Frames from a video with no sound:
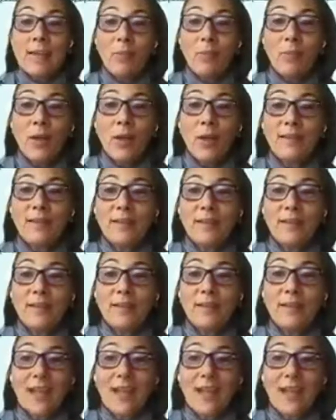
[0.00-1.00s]
The point
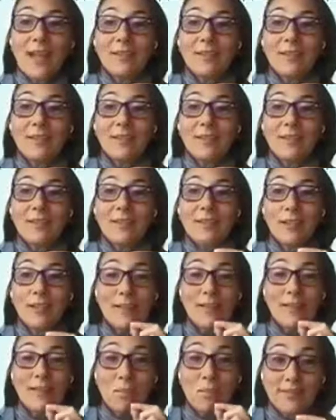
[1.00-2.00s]
is that
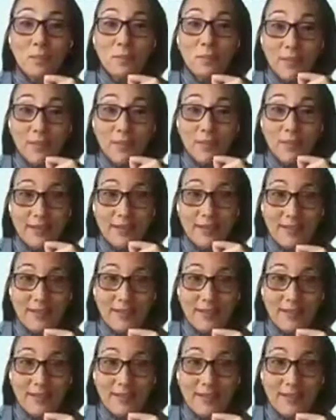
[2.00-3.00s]
the best
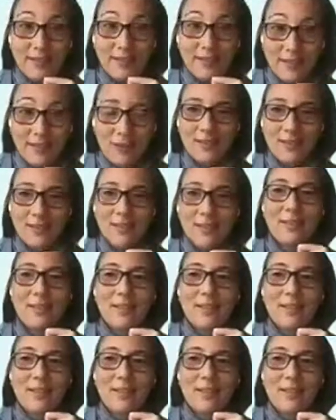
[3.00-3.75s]
marketeer,